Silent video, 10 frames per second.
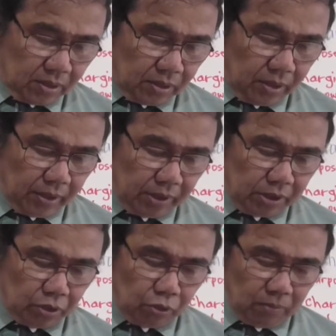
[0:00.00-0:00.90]
There
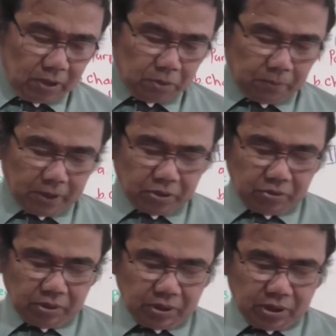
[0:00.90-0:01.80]
is too much
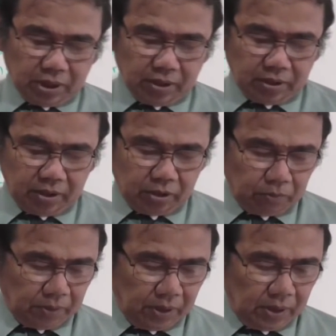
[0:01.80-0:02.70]
pressure in cylinder
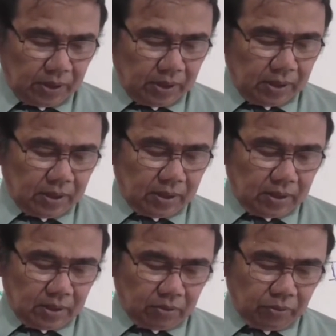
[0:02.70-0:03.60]
to be
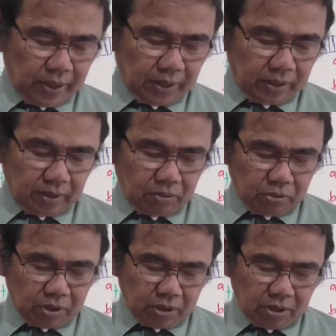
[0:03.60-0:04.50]
connected
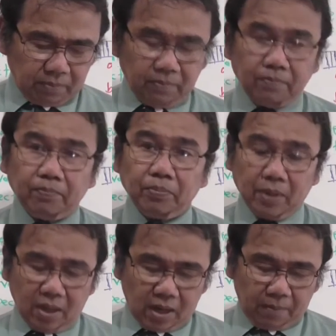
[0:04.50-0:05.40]
to system,
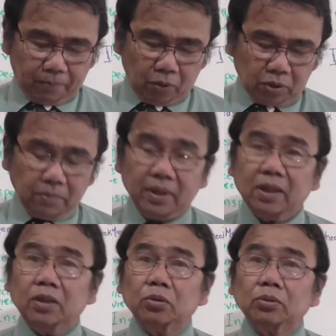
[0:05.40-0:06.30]

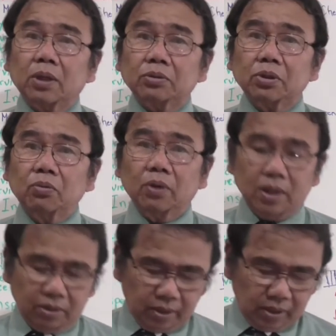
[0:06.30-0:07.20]
approximately
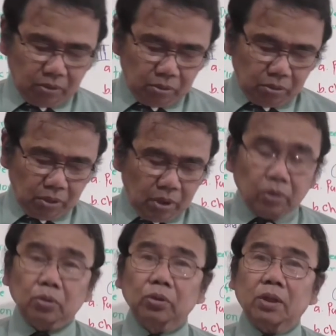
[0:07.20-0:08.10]
2100 to
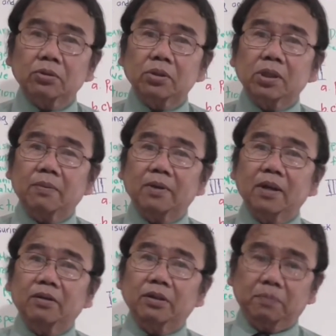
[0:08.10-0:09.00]

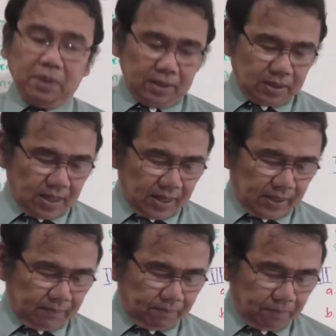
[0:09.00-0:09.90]
2700
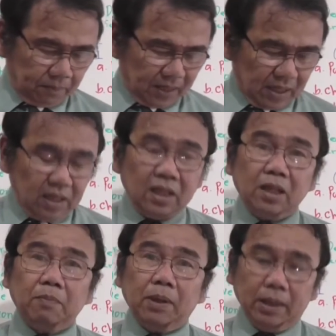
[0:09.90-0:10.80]
psi.
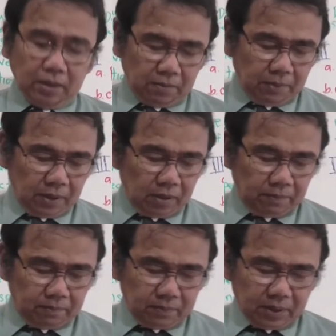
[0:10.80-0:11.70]
If a leak
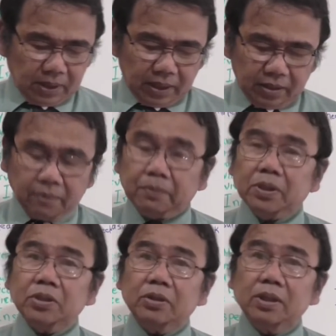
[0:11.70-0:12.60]
develop and
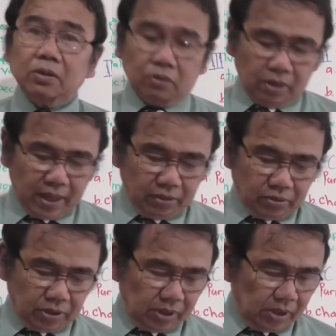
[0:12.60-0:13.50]
refrigerant or
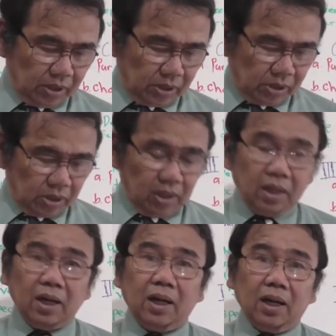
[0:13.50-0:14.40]
nitrogen is
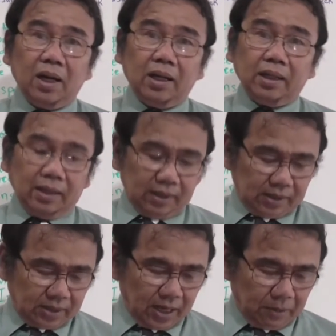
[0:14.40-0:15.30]

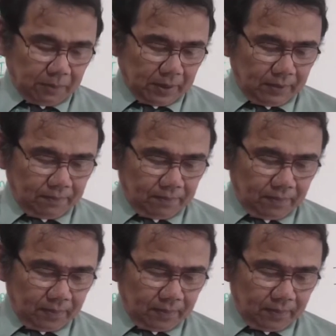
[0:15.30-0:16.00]
escaping,